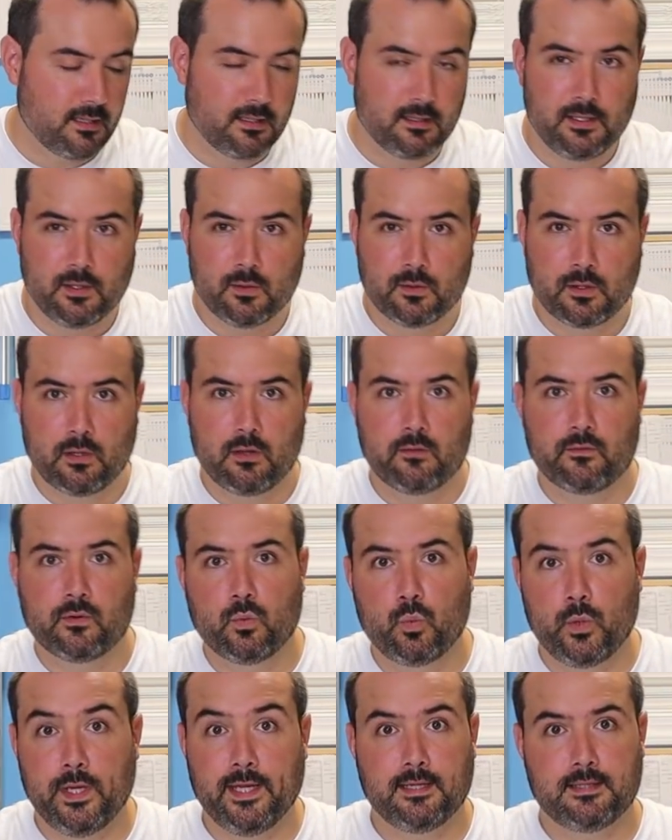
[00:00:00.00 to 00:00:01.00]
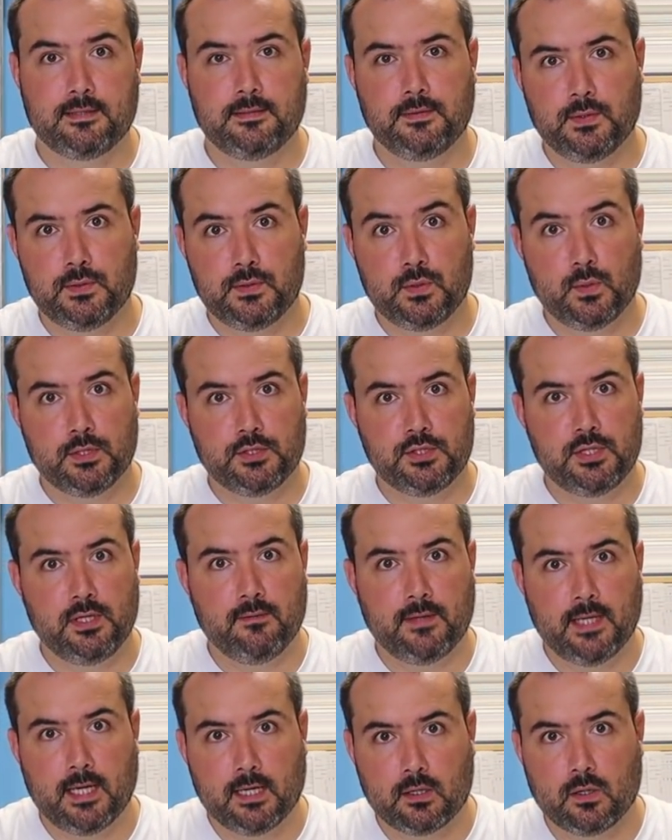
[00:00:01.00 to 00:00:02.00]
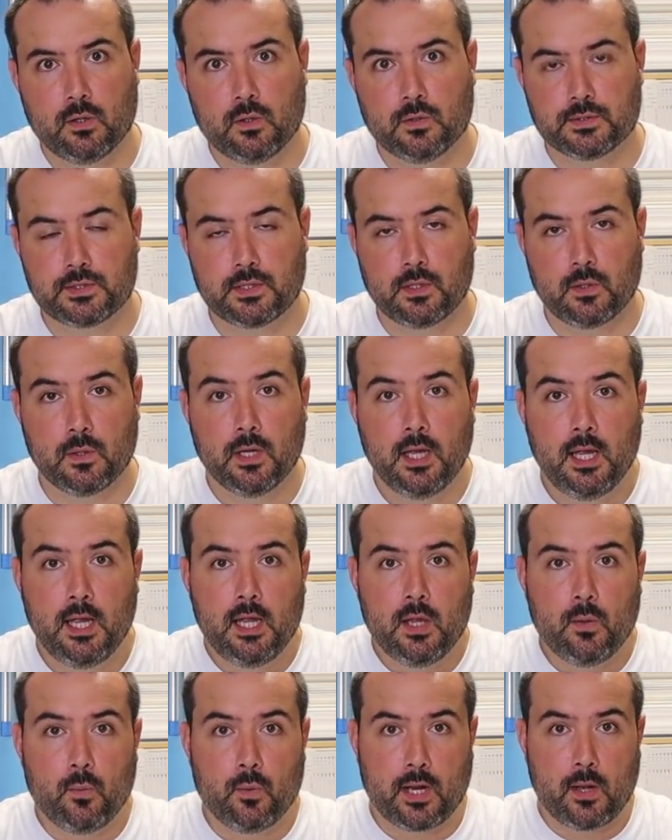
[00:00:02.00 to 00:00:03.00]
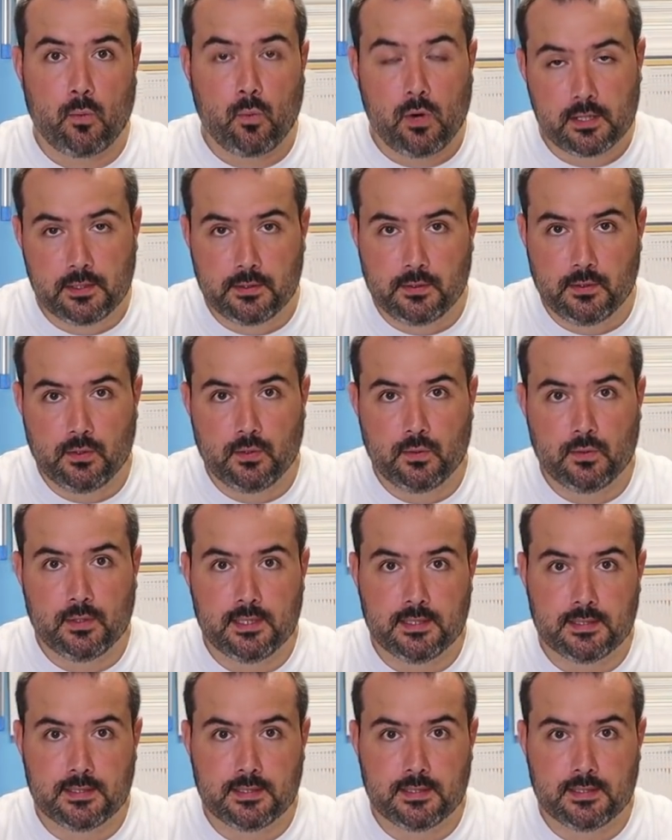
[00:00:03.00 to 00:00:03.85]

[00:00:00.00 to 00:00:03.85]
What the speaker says: you know, a little over a week to achieve that goal. So what I want to do